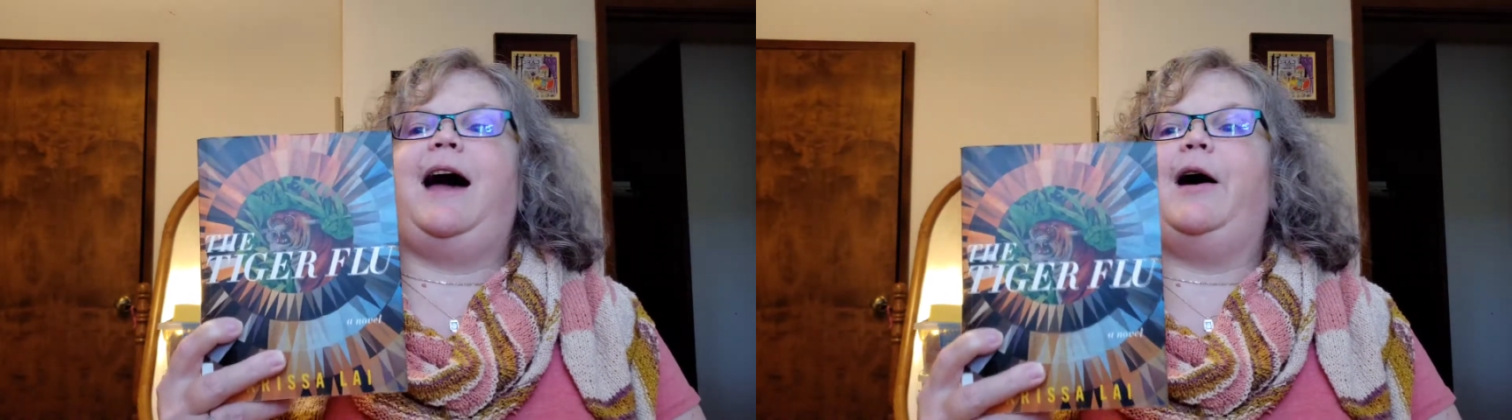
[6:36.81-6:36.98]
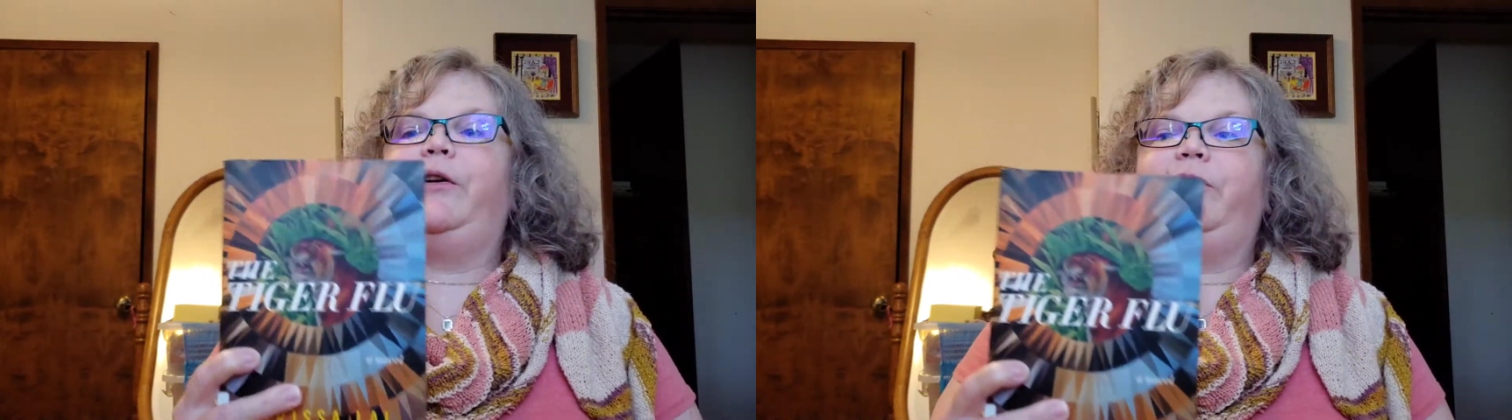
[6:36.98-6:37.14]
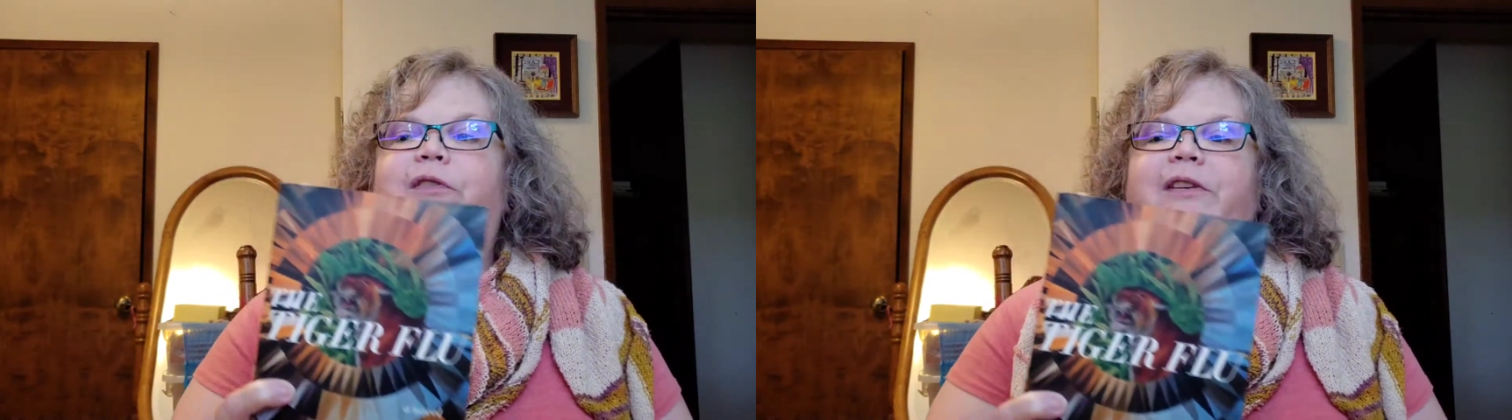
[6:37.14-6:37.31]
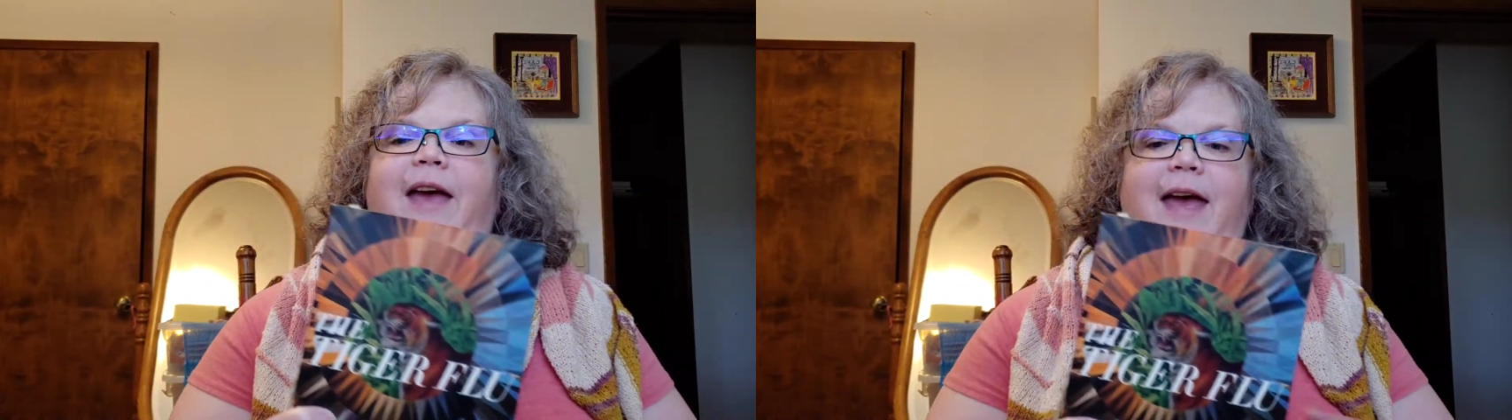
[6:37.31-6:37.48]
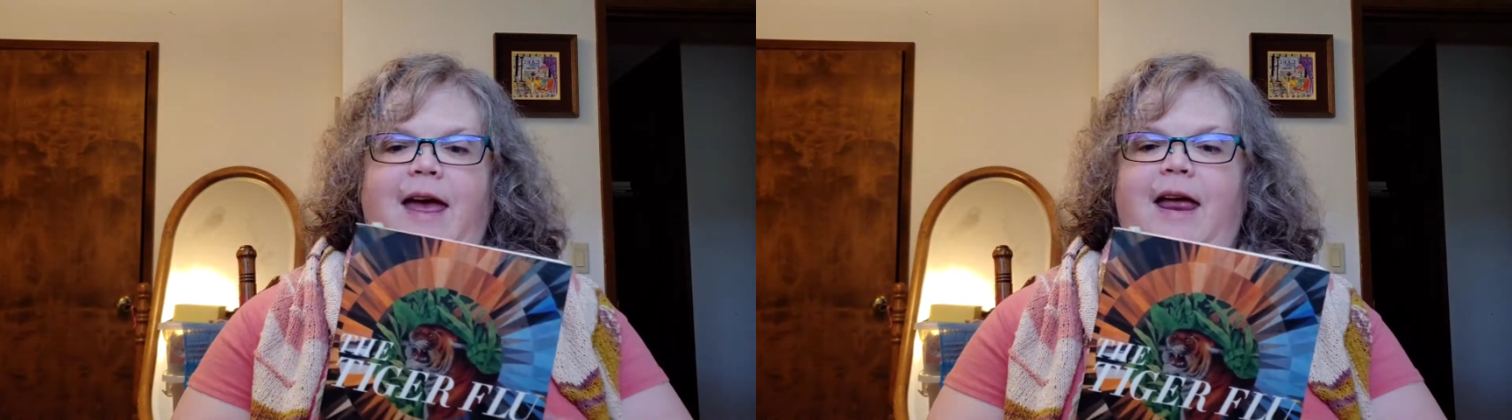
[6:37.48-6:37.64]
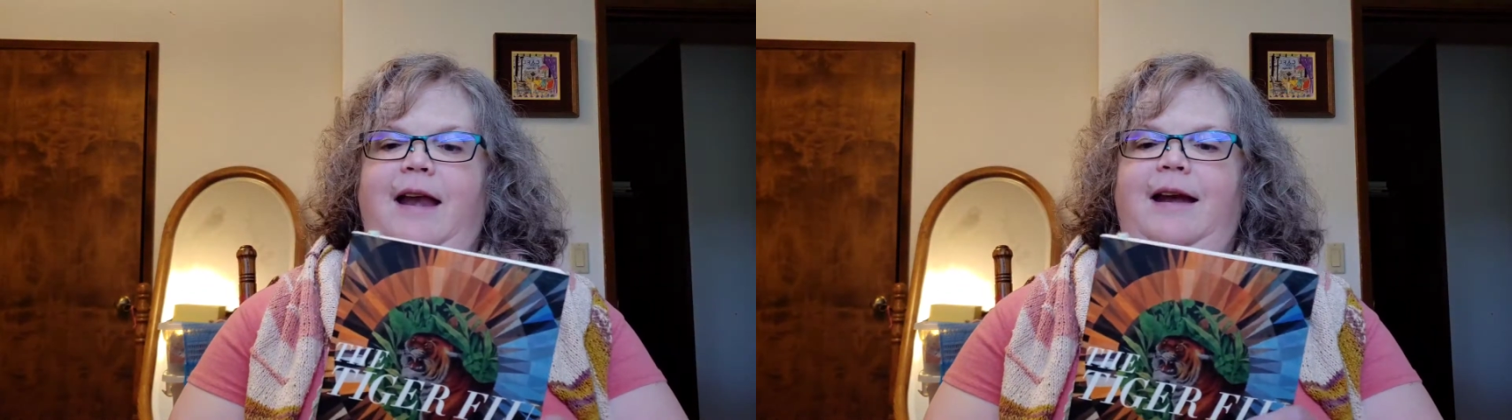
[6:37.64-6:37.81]
out of
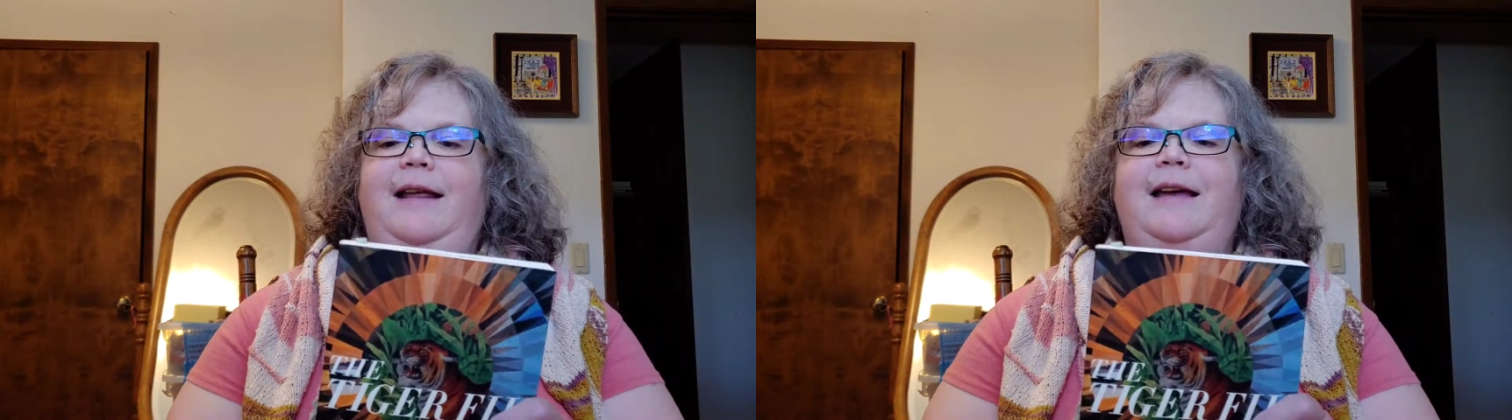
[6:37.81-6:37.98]
10